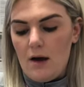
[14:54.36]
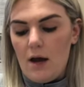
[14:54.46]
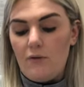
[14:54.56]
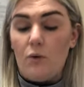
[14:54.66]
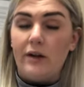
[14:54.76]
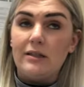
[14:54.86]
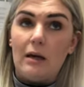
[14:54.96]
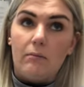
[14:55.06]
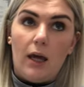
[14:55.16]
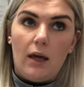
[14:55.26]
Everyone
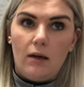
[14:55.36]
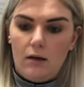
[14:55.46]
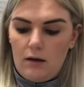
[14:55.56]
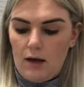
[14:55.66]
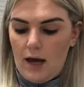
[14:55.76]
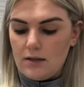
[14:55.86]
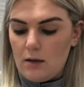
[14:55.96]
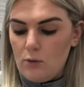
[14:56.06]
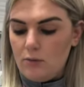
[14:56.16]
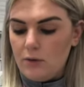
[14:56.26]
except me,
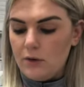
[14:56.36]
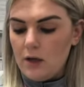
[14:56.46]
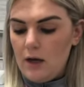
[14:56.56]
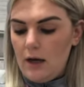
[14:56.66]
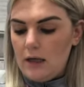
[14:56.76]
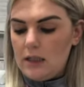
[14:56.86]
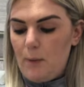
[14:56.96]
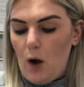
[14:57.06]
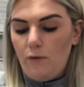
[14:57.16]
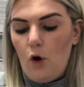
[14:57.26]
Eska mumbled. A
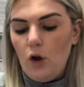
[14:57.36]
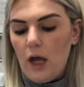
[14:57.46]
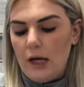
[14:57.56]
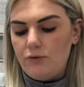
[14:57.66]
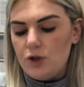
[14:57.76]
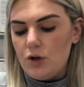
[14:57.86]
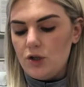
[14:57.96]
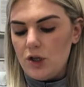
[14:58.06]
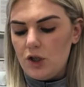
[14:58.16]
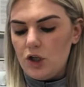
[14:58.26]
spot of colour had
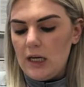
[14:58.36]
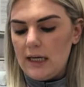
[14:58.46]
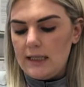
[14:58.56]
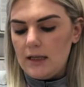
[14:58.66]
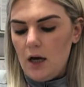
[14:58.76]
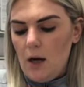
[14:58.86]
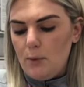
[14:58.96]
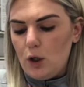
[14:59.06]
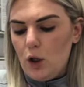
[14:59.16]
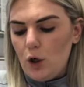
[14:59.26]
returned to her cheeks,
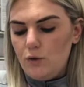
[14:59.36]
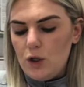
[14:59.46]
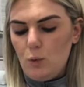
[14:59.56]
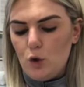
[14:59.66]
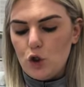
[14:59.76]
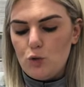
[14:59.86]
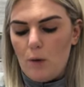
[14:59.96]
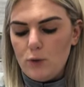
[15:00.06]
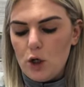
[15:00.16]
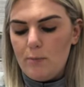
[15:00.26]
but the clothes she wore
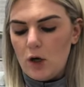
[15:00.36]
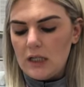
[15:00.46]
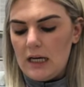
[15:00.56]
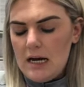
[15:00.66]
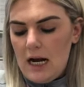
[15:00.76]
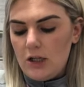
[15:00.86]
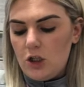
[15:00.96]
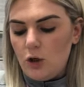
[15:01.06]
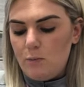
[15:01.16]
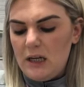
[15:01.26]
swamped her body and
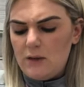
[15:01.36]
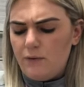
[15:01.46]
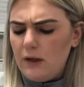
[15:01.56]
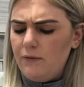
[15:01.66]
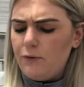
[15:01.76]
she looked pitifully